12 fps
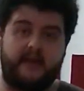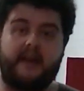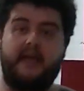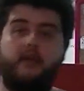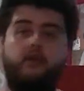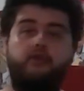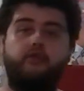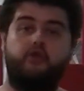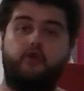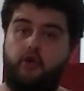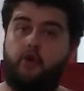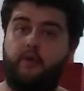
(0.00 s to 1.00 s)
I use
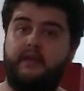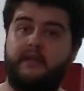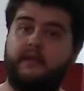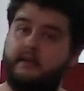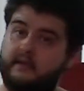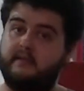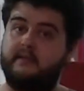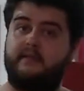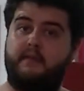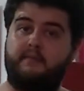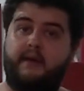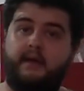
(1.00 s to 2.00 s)
currently. It's
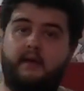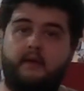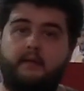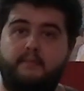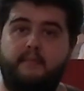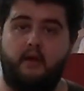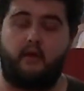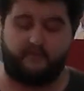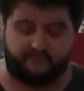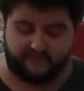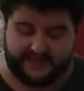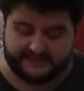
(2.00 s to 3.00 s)
in my other
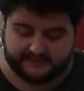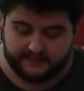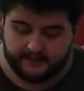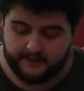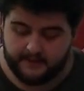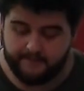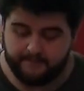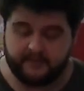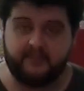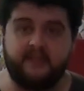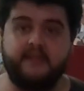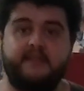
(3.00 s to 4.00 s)
flat.
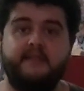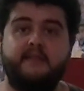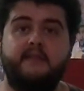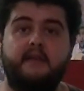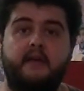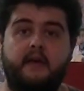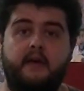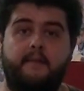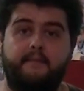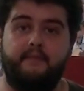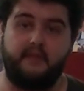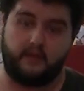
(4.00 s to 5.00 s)
This is
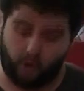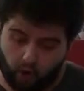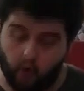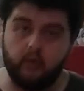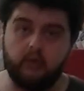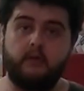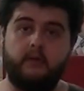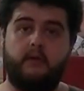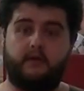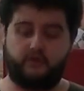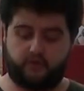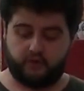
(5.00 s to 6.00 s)
the old
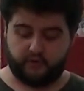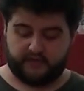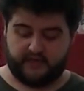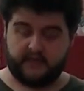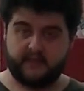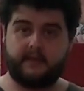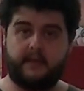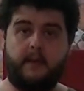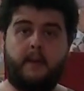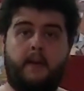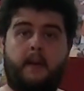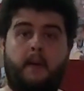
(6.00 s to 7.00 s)
suitcase,
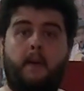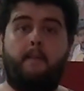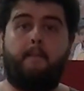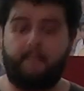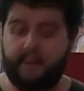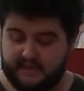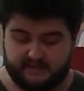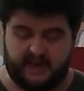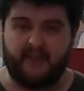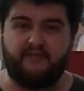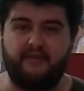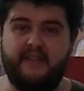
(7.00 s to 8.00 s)
but
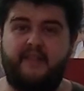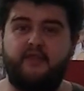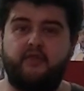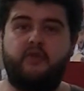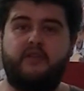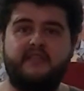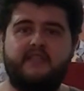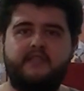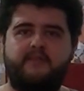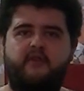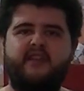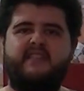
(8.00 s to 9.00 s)
I feel that the suitcase is
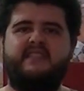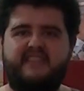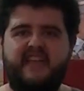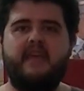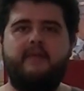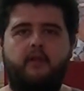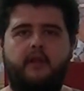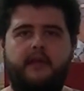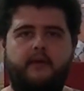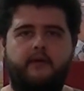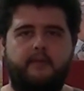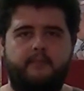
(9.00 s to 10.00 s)
very stable
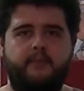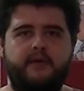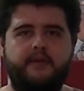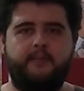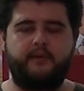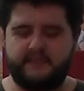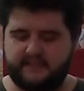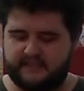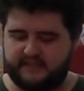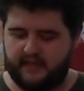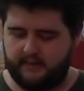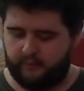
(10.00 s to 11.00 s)
here, pretty
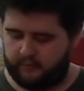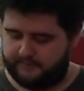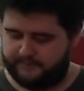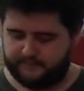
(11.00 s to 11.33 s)
stable.